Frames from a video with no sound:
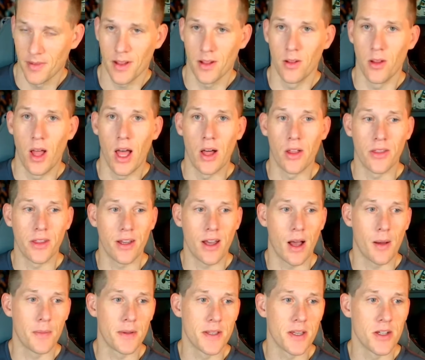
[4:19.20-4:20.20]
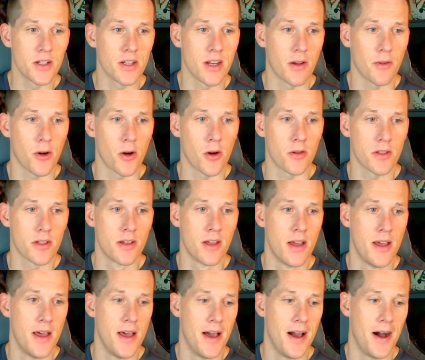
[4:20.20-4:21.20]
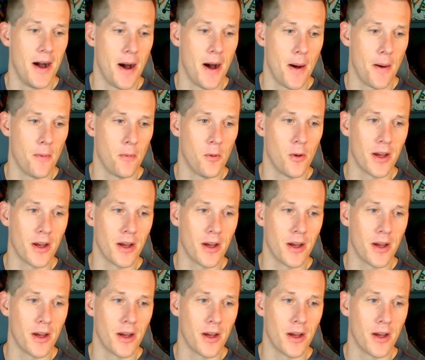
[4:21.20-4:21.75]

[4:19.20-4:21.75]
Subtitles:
Well, healthy competition never hurts. We'll